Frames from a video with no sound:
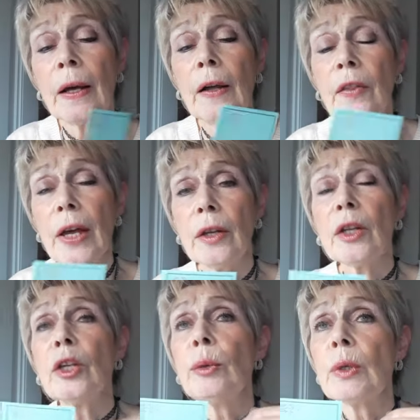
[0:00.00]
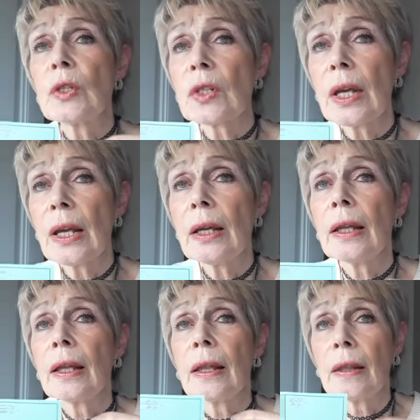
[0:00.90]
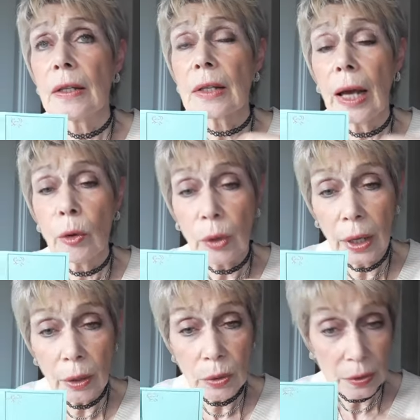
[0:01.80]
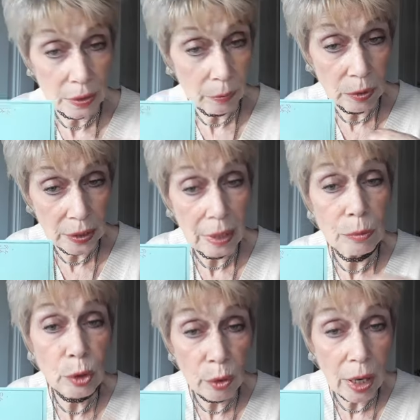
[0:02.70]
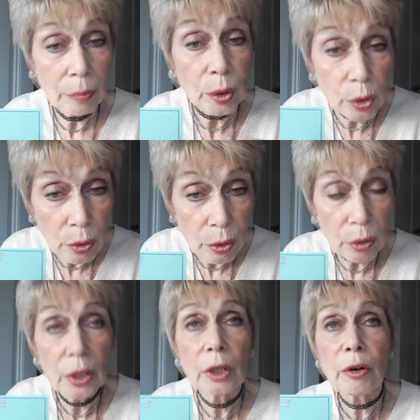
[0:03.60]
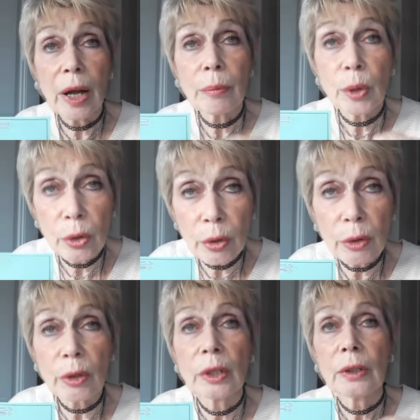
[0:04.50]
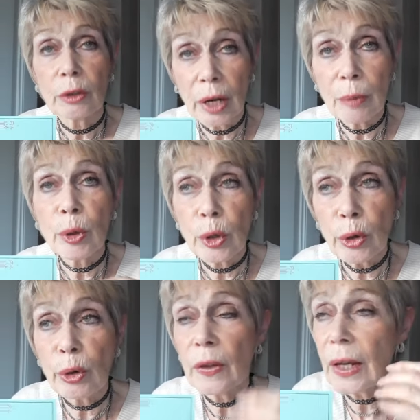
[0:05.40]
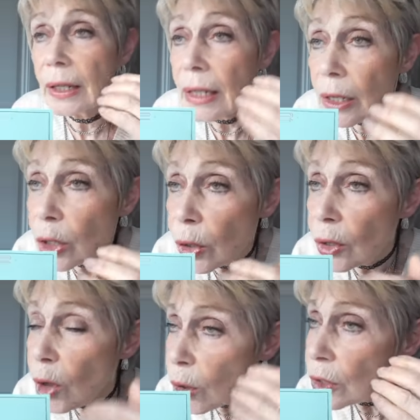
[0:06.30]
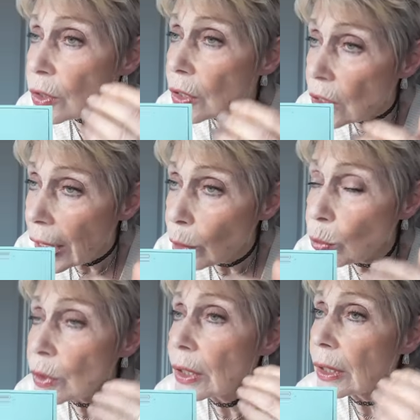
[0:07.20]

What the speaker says: and then you would say this out loud several times. Crab, cur, crab, cur, crab, cur. And that locks the sound